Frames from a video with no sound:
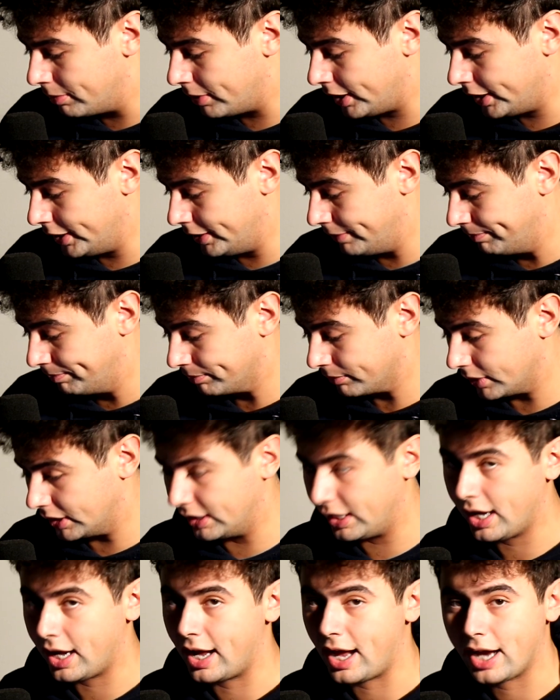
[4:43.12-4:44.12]
But
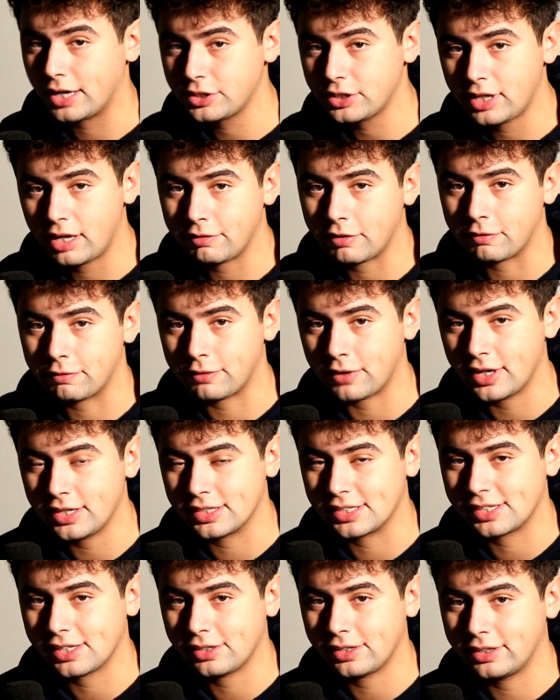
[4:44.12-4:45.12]
yeah, I actually have a
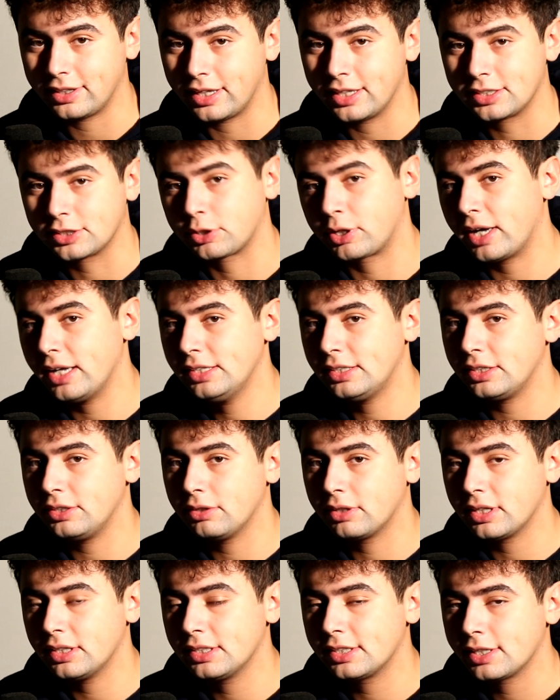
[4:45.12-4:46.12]
friend selling. It's crazy.
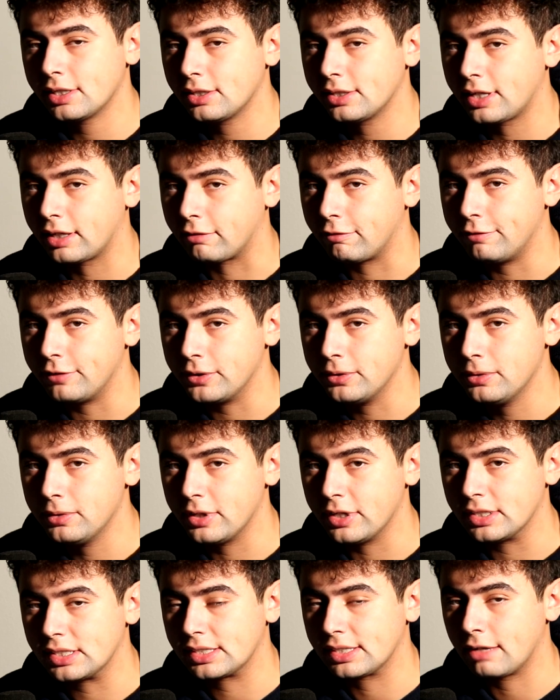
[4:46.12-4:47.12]
You can sell like
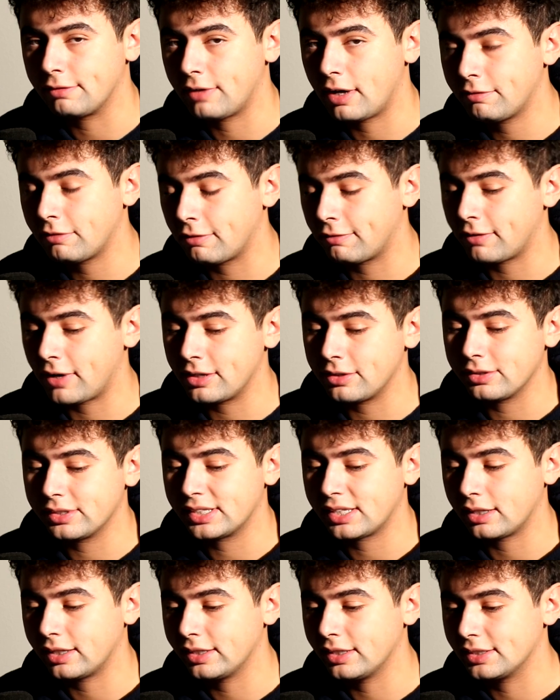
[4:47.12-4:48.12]
food and stuff. I have a friend who's
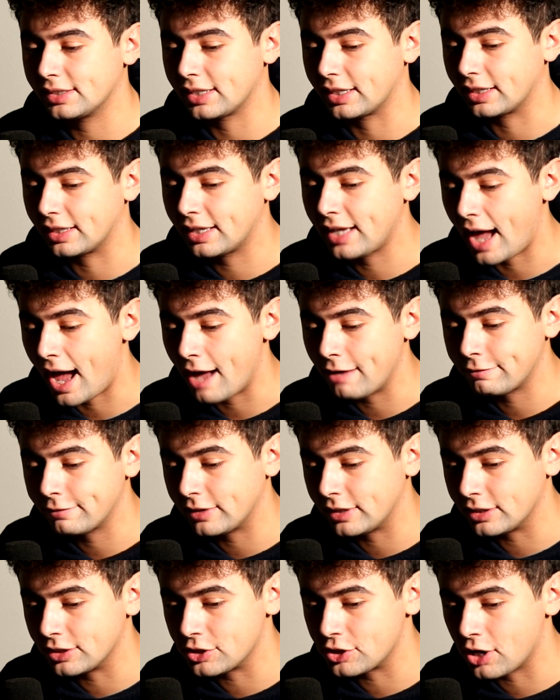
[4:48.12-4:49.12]
selling these like
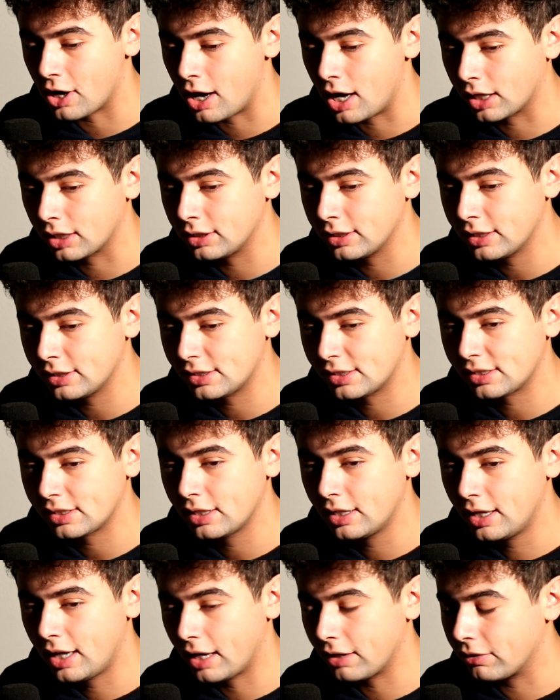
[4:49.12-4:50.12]
caffeine chocolates.
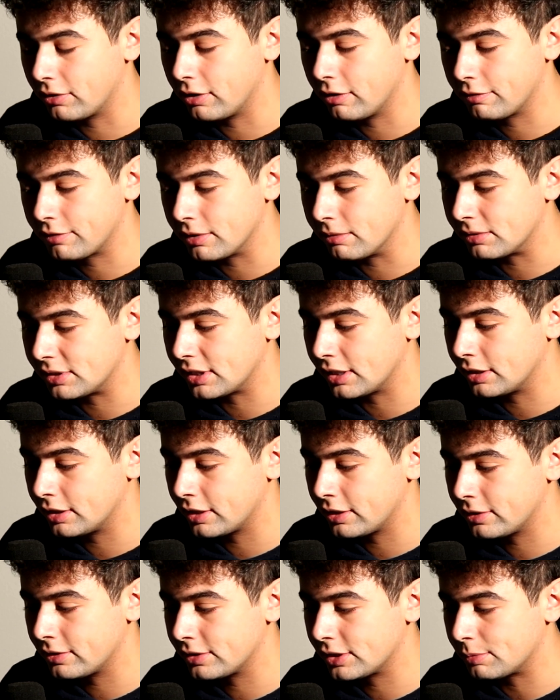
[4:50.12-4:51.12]
I don't know if you've seen
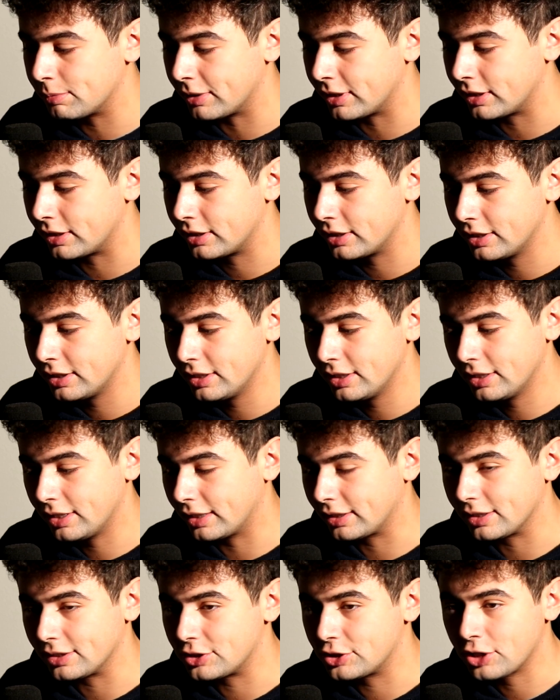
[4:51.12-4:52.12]
those, but
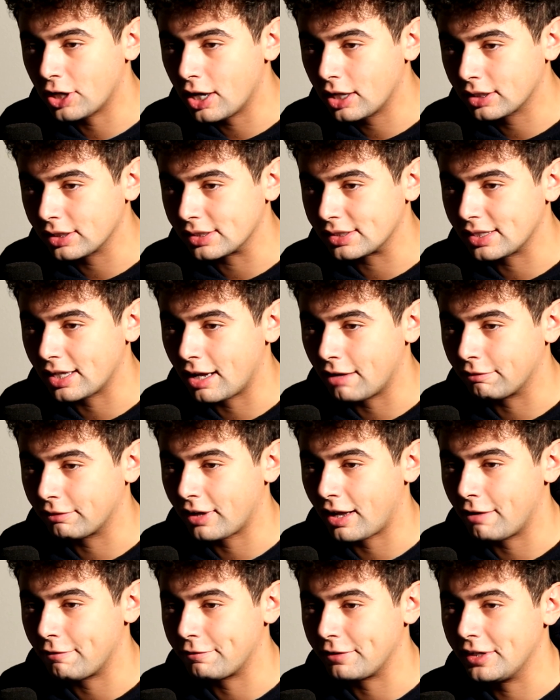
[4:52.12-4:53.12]
like these chocolates that have
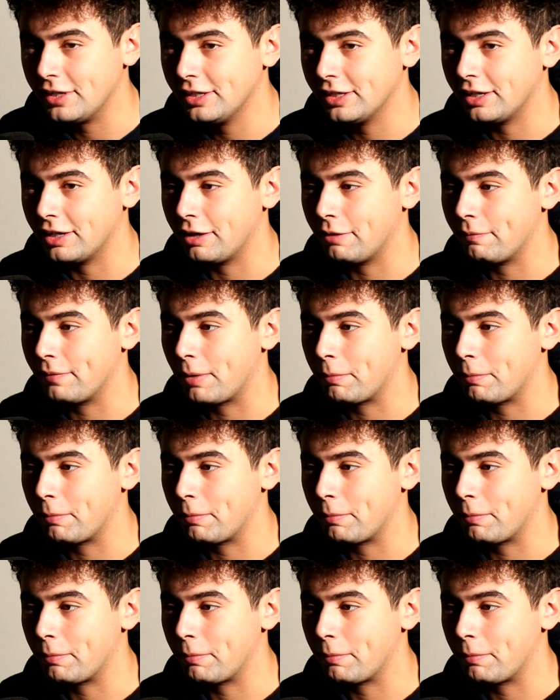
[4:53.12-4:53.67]
caffeine in them.